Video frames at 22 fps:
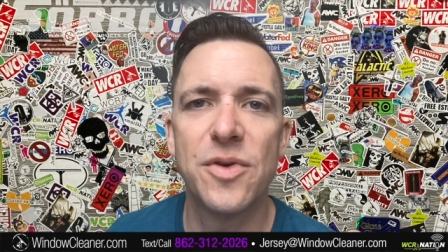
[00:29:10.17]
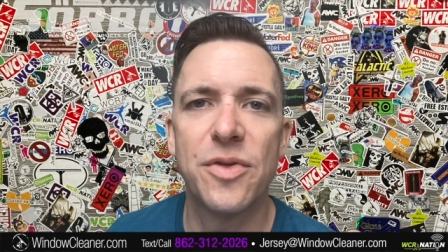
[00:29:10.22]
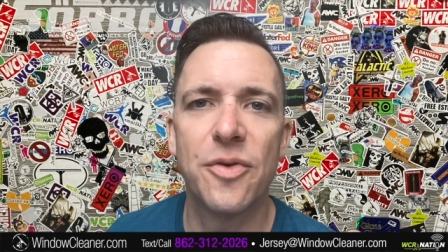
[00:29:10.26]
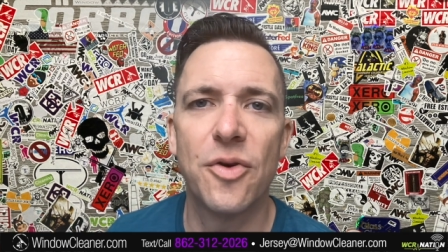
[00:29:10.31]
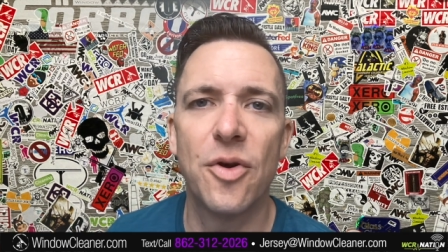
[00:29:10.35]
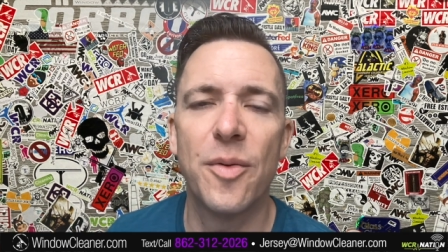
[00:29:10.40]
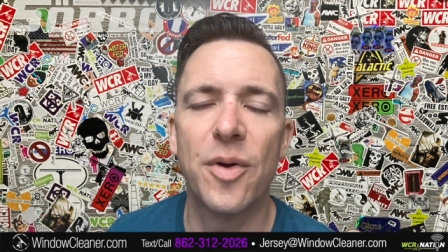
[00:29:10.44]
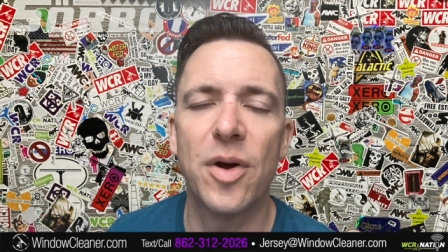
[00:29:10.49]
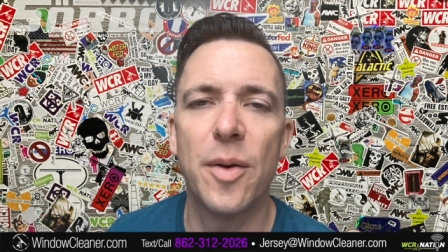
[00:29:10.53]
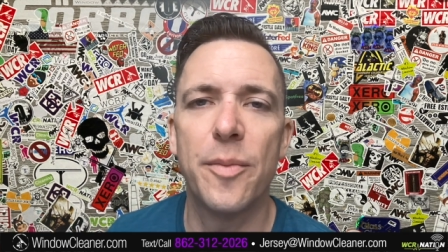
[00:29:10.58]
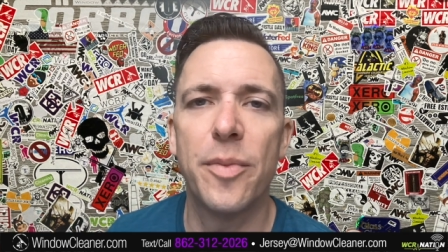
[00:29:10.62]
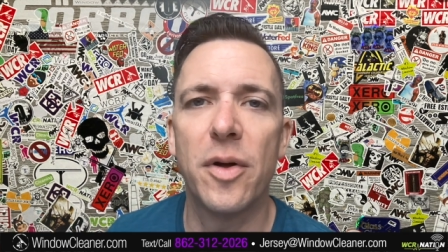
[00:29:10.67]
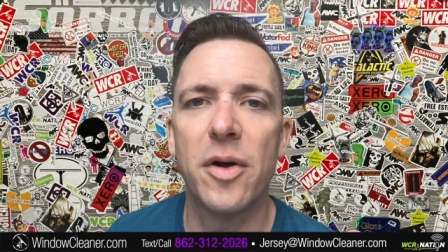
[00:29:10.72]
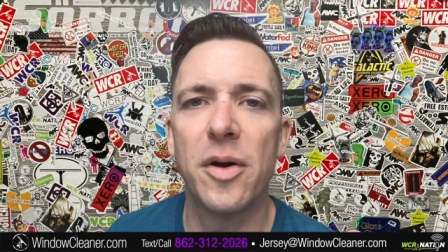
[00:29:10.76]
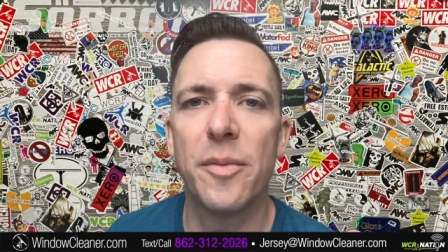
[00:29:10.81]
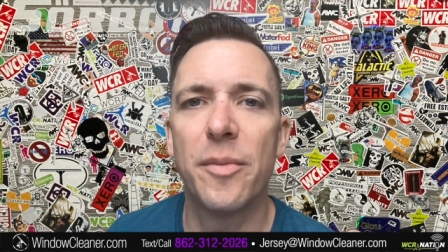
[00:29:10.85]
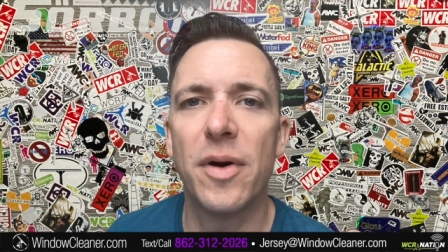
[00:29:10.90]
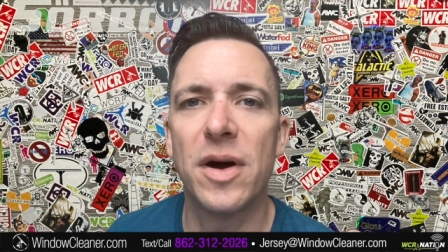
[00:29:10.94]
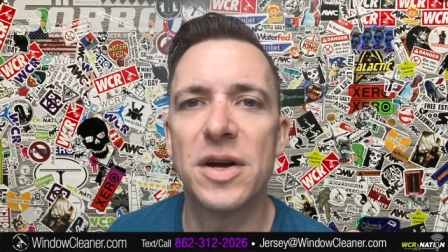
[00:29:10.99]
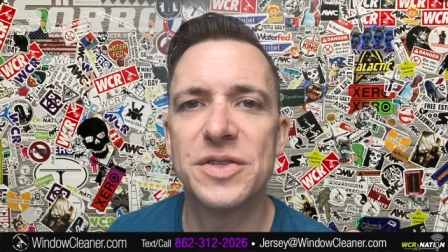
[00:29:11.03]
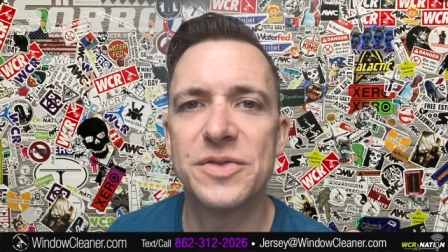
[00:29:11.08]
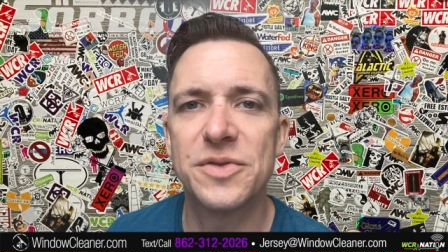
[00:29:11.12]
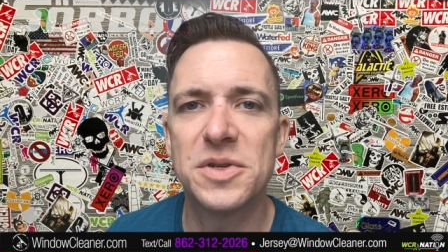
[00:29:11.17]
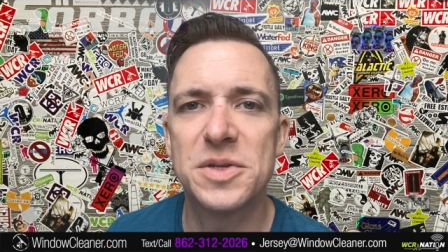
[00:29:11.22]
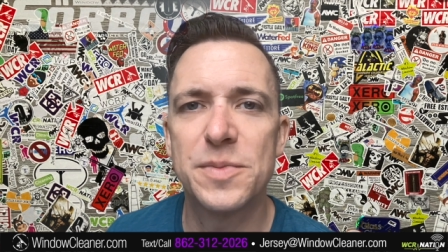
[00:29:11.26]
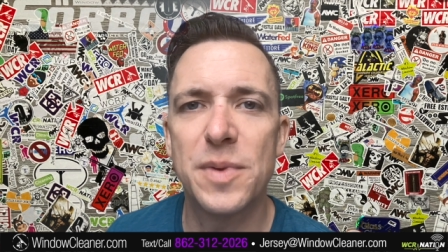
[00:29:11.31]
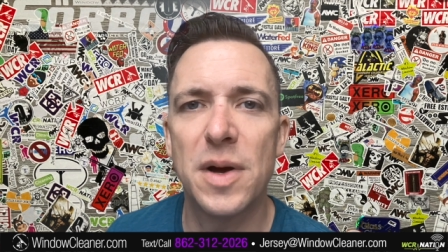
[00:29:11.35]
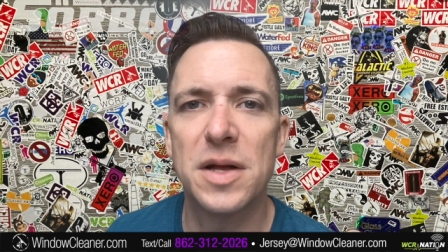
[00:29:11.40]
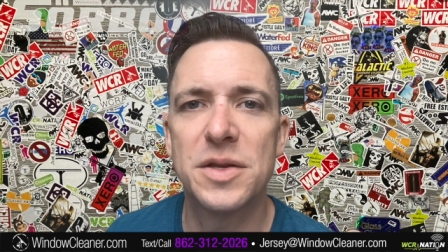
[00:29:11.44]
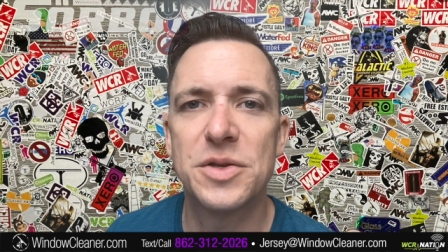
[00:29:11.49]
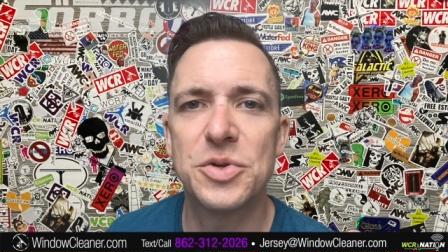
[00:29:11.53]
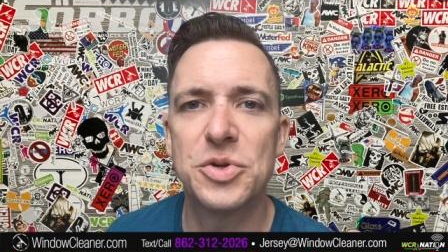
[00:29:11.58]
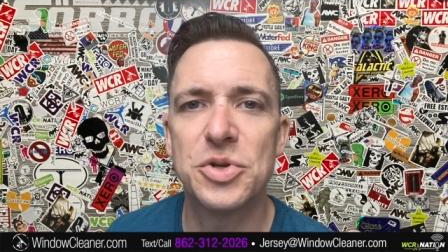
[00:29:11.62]
You throw them a couple hundred bucks for a
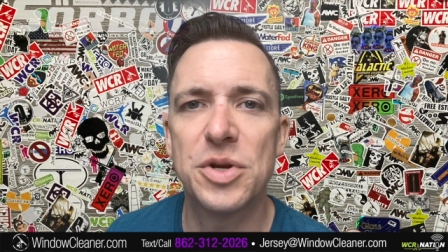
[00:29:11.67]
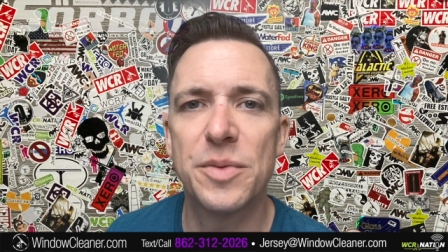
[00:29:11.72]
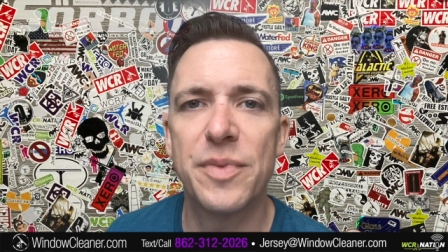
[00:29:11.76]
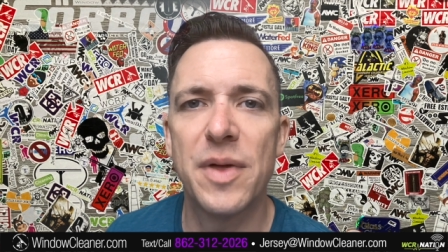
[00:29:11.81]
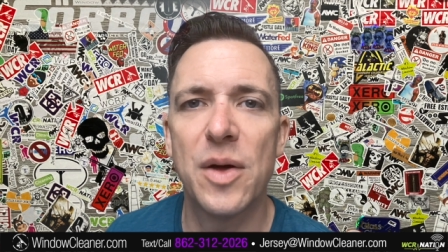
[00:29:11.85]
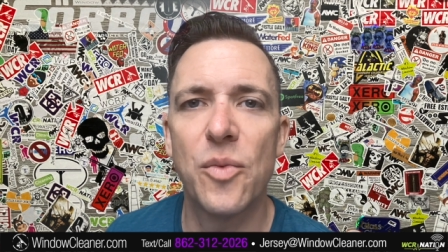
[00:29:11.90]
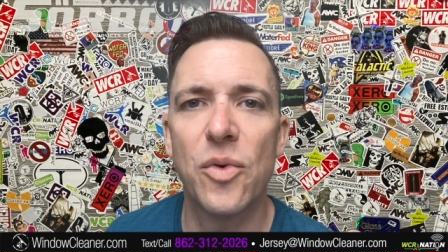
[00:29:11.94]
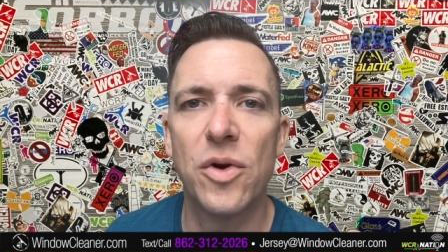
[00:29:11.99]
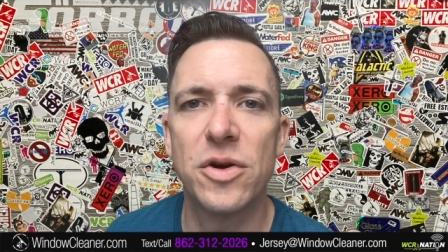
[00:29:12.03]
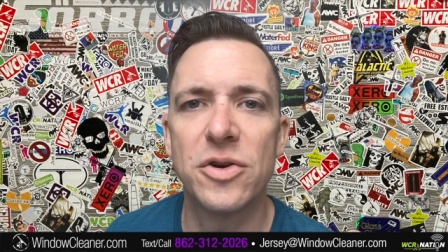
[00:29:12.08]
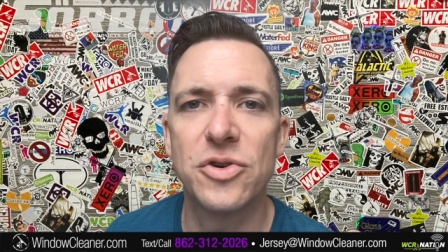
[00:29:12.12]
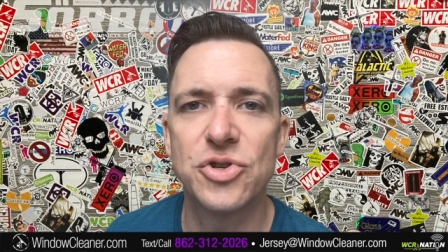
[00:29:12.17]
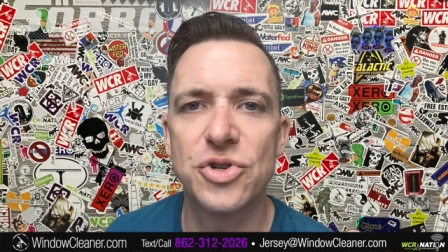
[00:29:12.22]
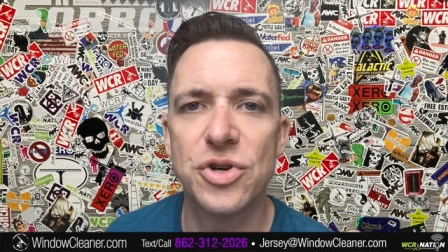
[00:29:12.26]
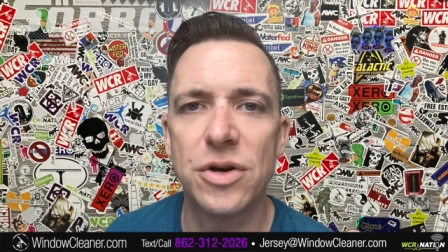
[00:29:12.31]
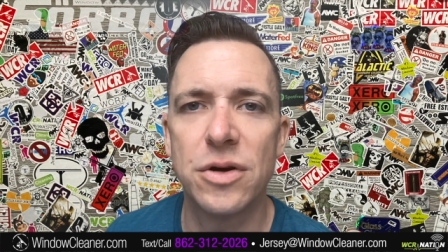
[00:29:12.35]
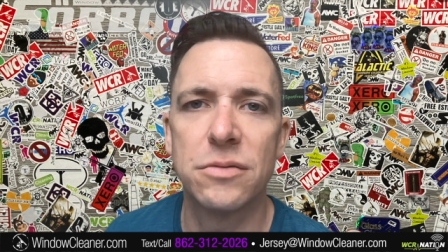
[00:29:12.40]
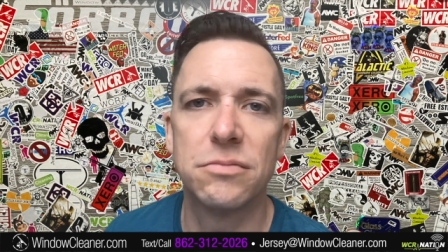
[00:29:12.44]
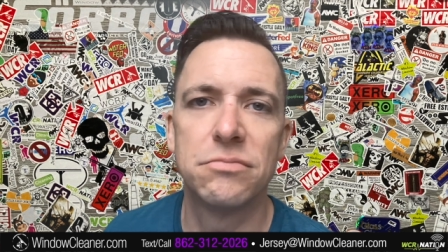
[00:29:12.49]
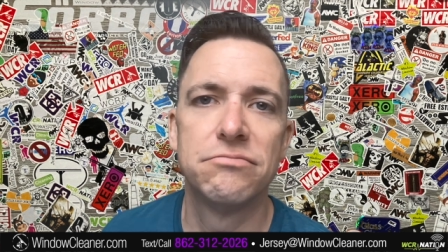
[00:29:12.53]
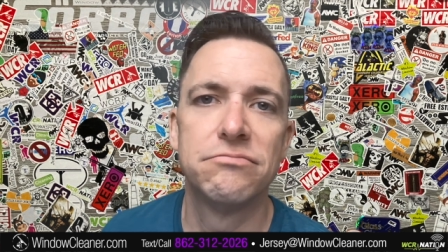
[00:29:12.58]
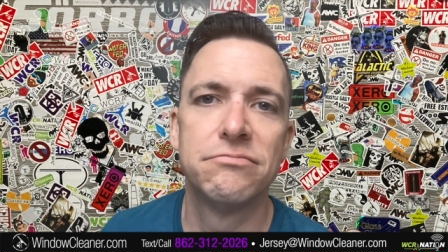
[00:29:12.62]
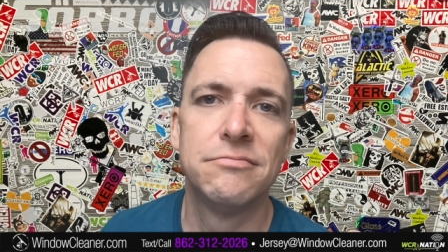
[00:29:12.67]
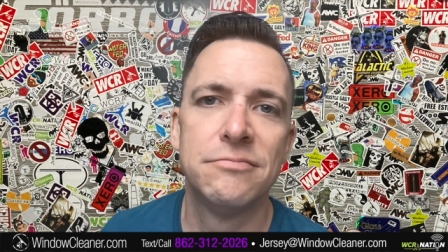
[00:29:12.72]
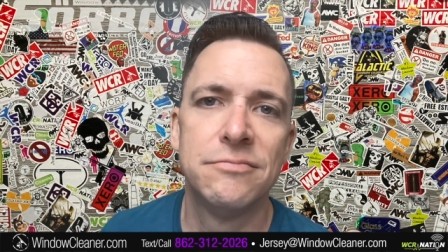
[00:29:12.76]
sponsorship, they wear your shirt.